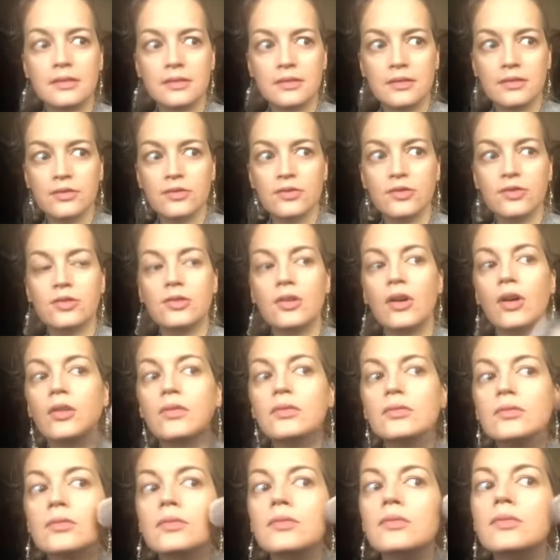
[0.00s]
so you don't
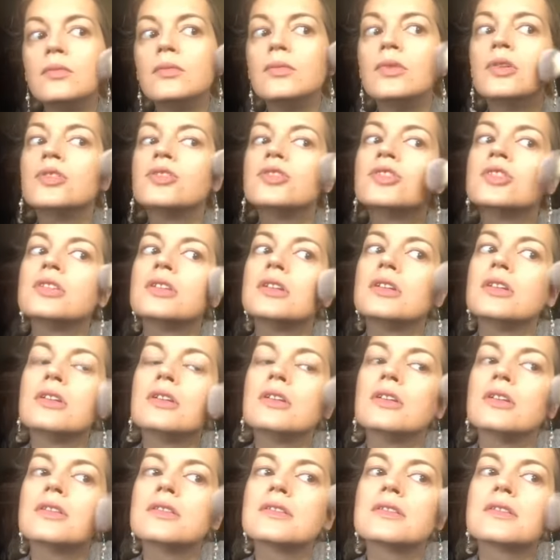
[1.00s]
push it in
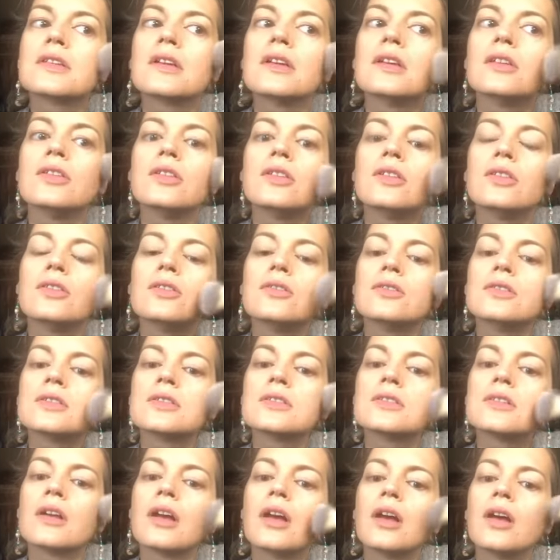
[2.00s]
your skin. You don't
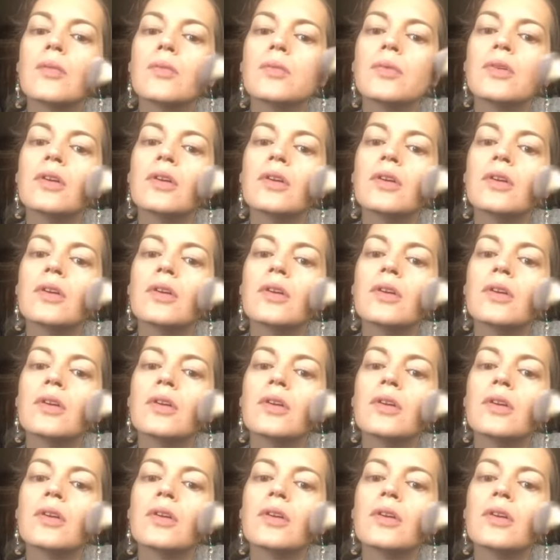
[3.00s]
disturb